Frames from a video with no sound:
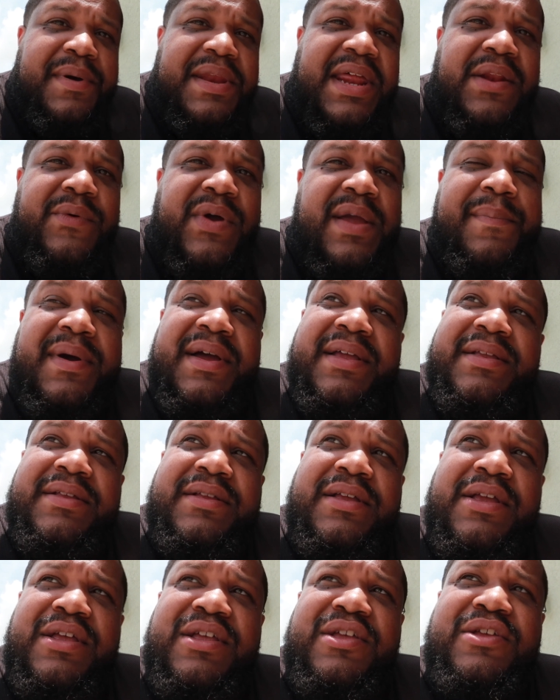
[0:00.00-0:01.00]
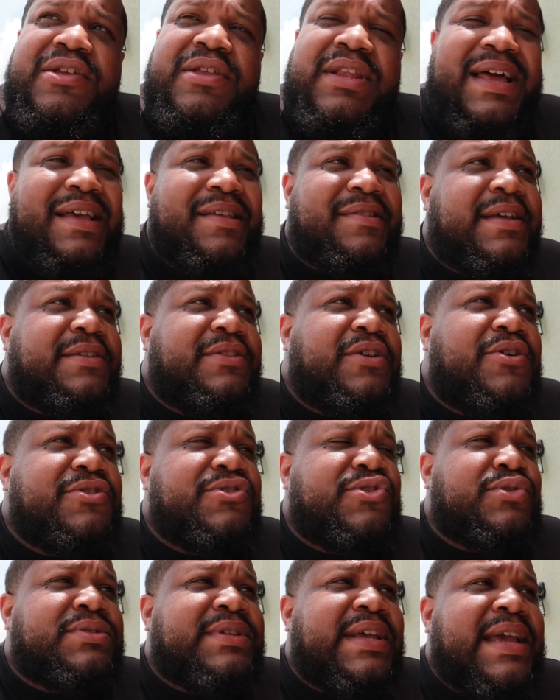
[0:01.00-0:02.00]
But anyway, like I said,
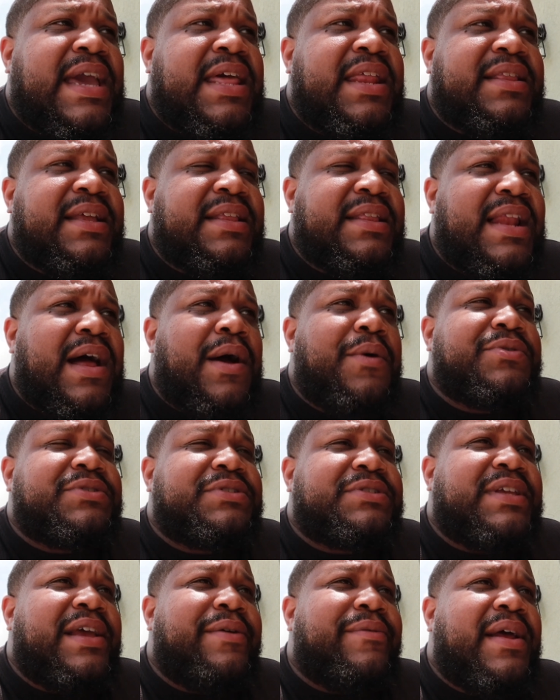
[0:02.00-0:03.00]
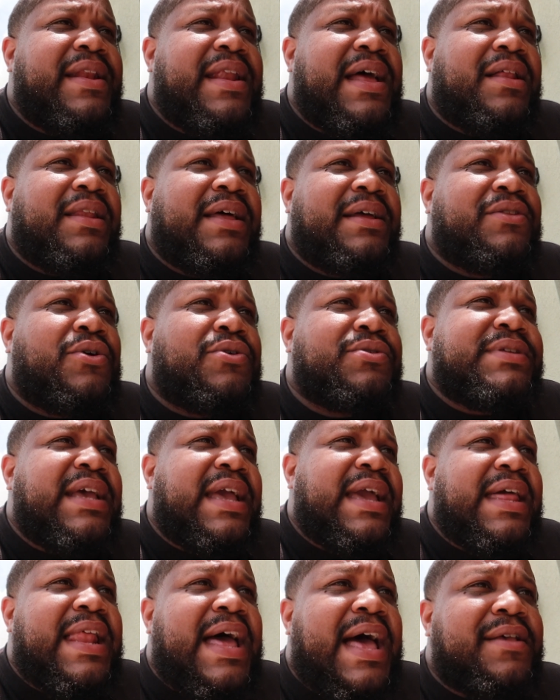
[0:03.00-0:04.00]
don't take anything that I was just saying right now. Like, don't
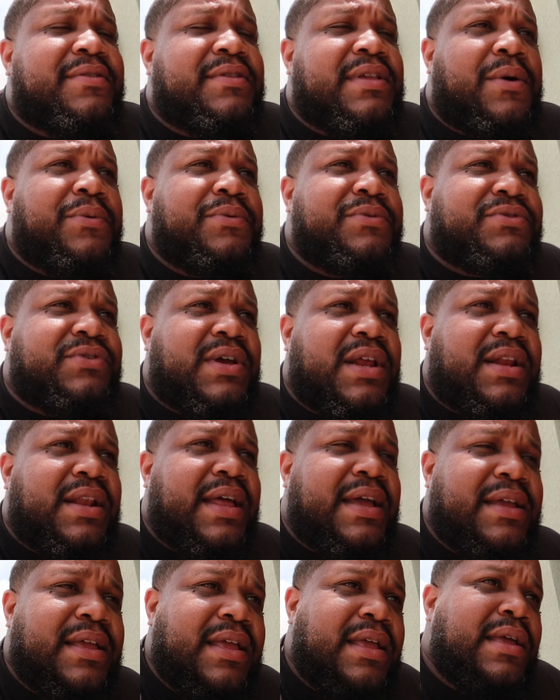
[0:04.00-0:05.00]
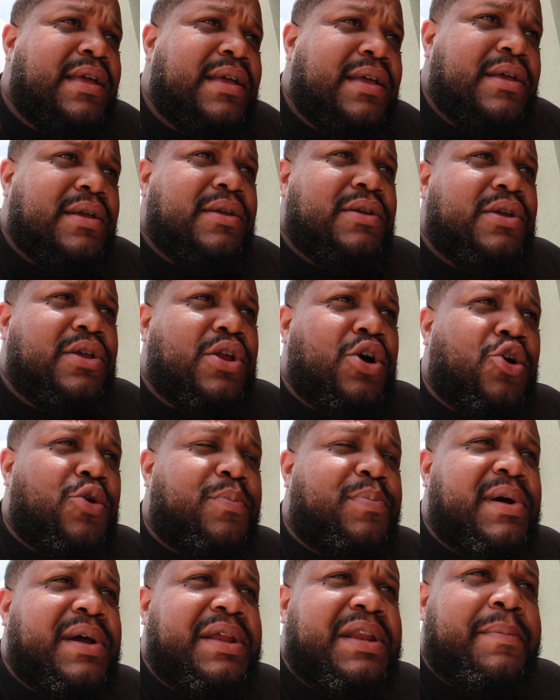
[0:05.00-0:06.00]
take it as I was trying to, like, you know,
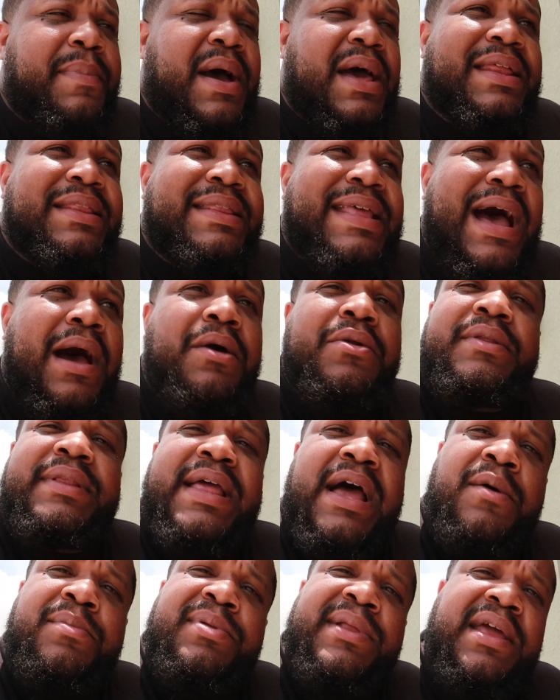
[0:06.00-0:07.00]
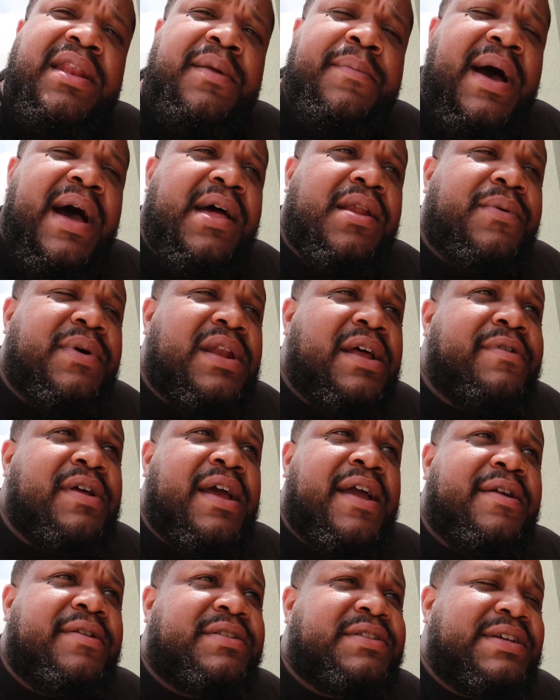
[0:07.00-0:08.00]
put anybody down or downplay anybody, or
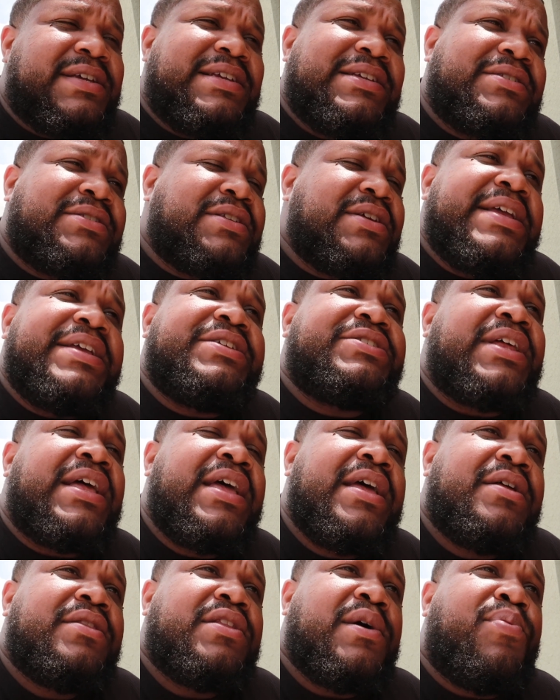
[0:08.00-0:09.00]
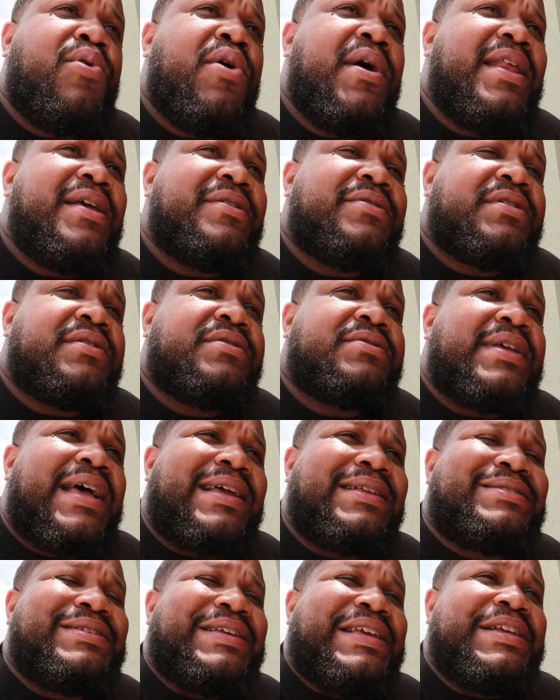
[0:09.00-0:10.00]
whatever. To each, the point is
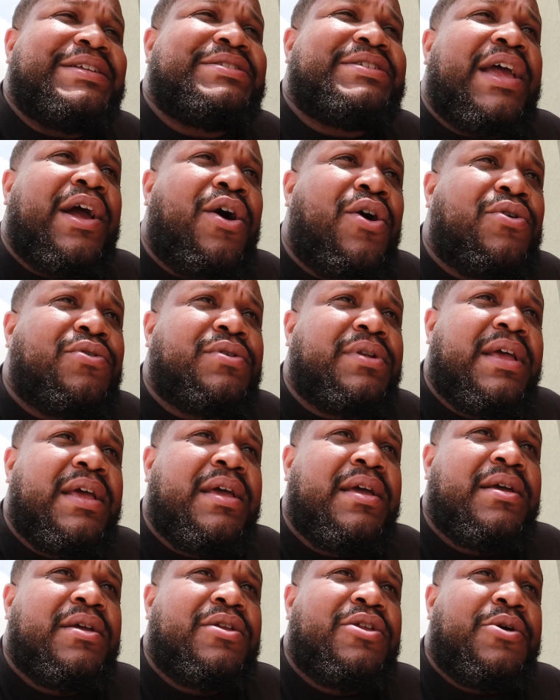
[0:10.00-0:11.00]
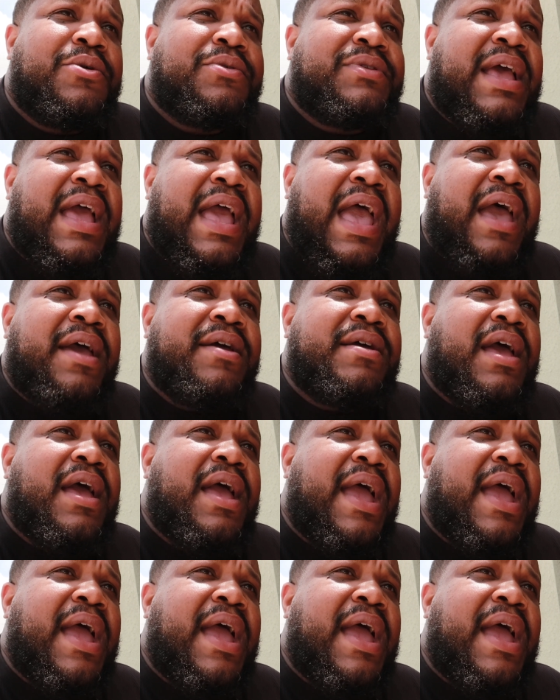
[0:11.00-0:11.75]
that to each their own. You know what I'm saying?